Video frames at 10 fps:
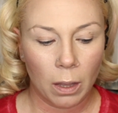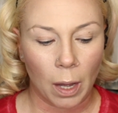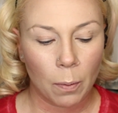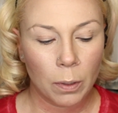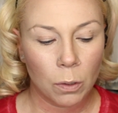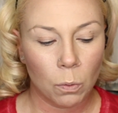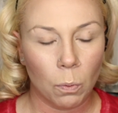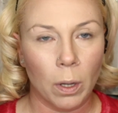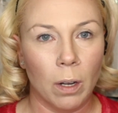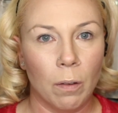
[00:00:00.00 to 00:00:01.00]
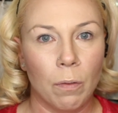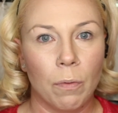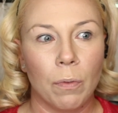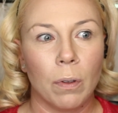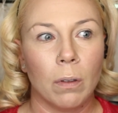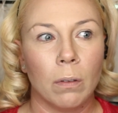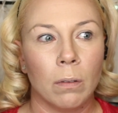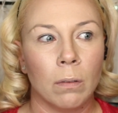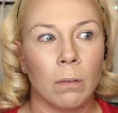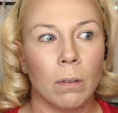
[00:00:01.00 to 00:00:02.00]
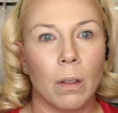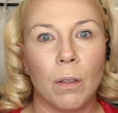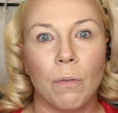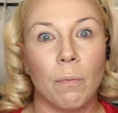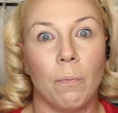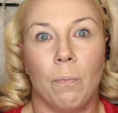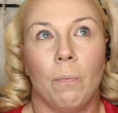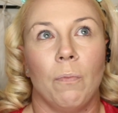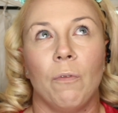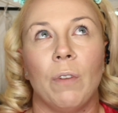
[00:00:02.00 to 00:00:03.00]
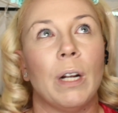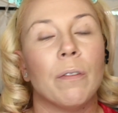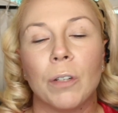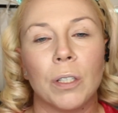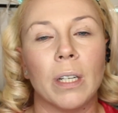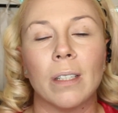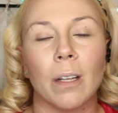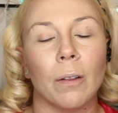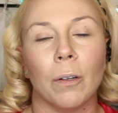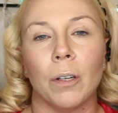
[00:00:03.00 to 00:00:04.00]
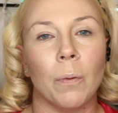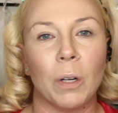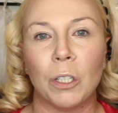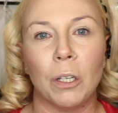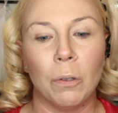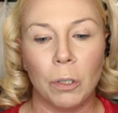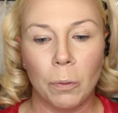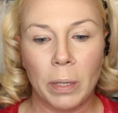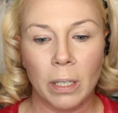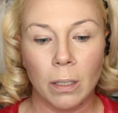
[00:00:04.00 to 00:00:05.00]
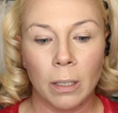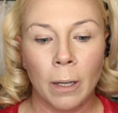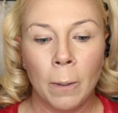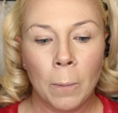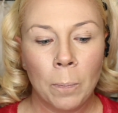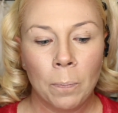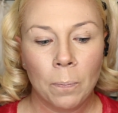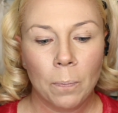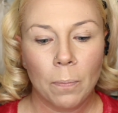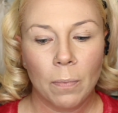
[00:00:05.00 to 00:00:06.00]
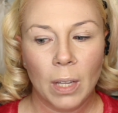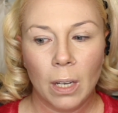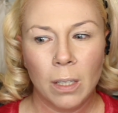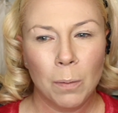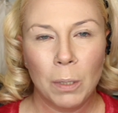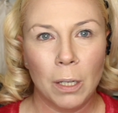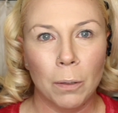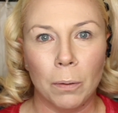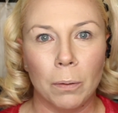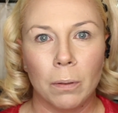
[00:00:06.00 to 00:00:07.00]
That was one of the very first things I learned in watching YouTube is it's up to you.